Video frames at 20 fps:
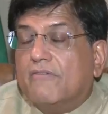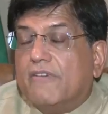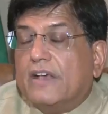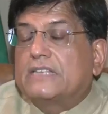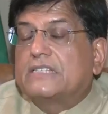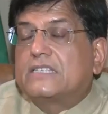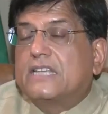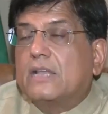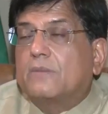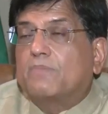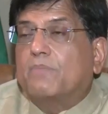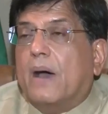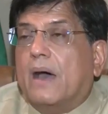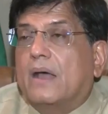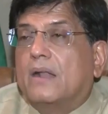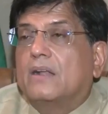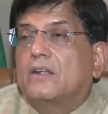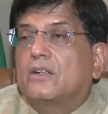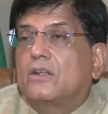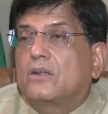Viksit
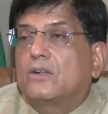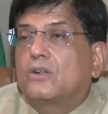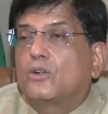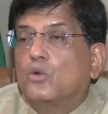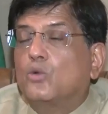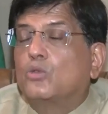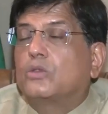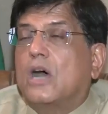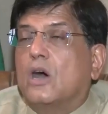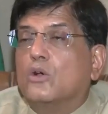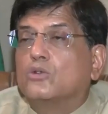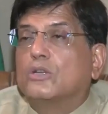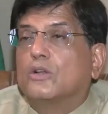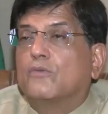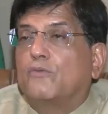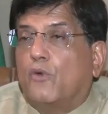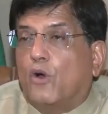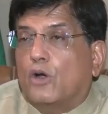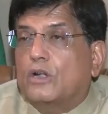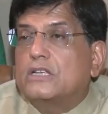Bharat
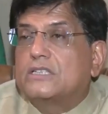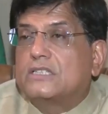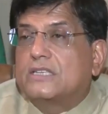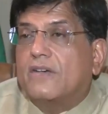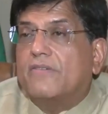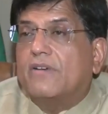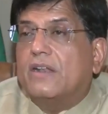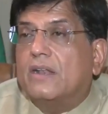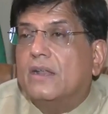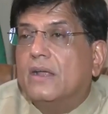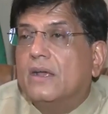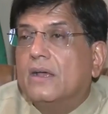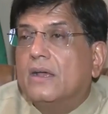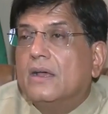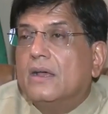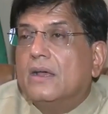2047,